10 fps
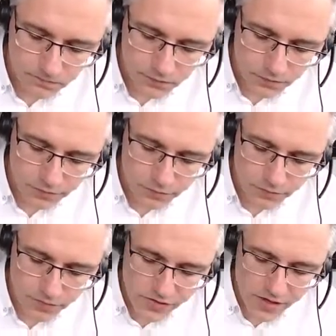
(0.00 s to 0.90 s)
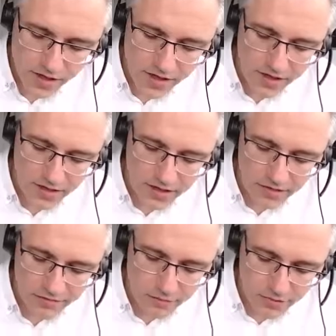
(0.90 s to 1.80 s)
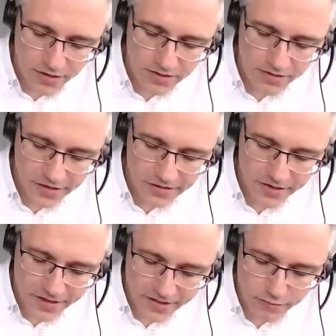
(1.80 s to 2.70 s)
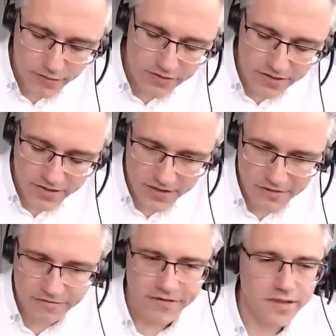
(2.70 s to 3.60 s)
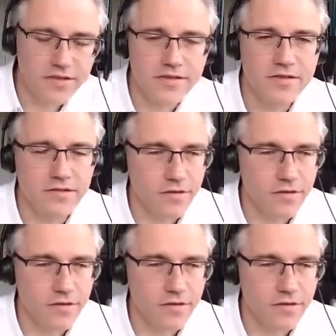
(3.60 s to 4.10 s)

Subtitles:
Of course, fortunately there are less quantitative factors,